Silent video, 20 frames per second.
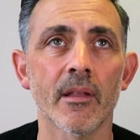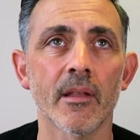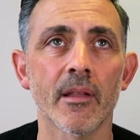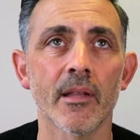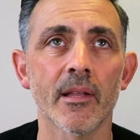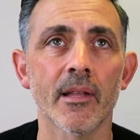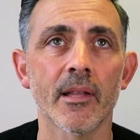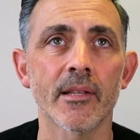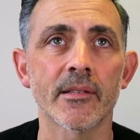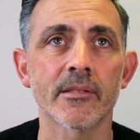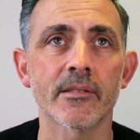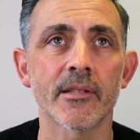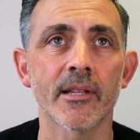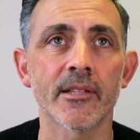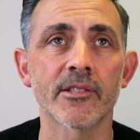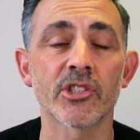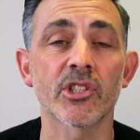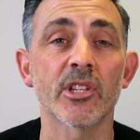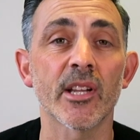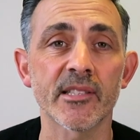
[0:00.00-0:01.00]
it,
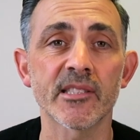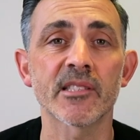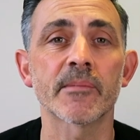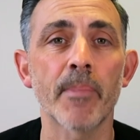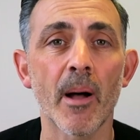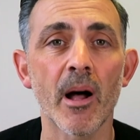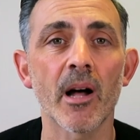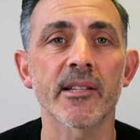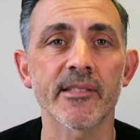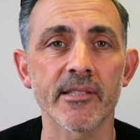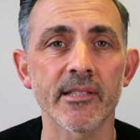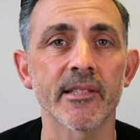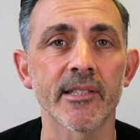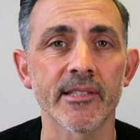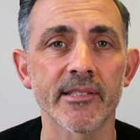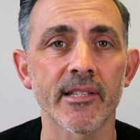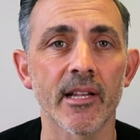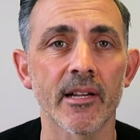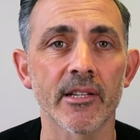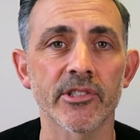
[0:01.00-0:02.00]
it's it sparks the
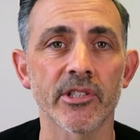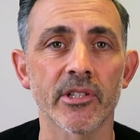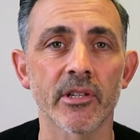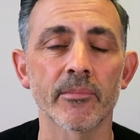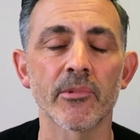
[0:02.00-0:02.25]
discussion.